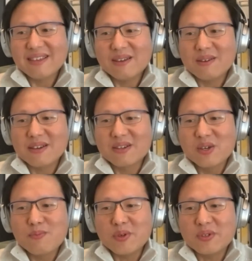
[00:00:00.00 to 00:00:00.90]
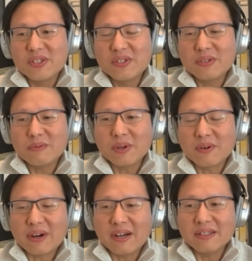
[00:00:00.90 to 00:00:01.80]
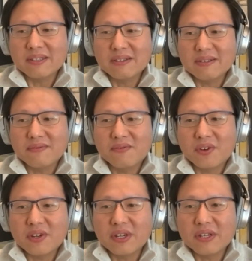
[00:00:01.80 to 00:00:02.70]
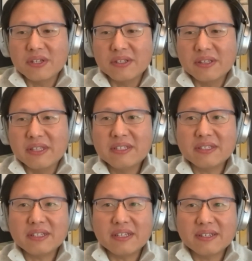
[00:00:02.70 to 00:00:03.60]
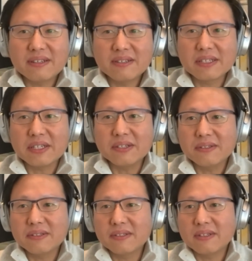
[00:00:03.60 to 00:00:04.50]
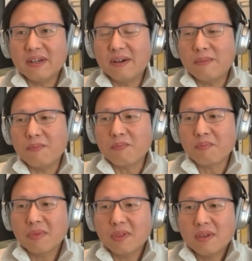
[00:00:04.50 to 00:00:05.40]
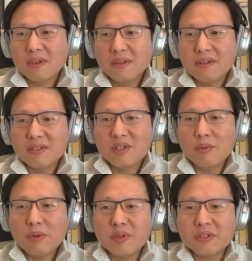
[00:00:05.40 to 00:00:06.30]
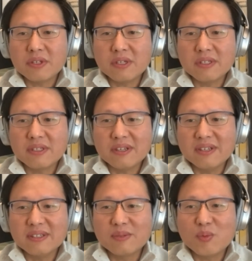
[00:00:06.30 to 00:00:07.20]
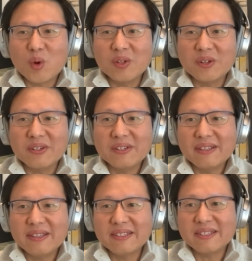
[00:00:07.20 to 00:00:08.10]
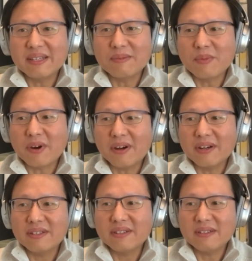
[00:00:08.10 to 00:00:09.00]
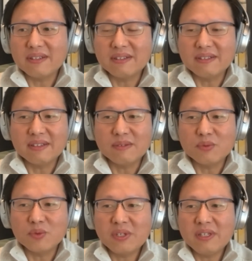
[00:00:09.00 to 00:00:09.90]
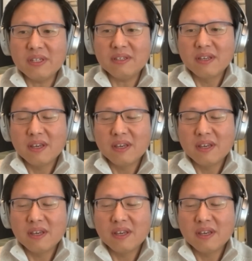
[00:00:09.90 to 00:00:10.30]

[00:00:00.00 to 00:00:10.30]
a good musician requires very good listening skills. Chamber music is a smaller listening part, and it really,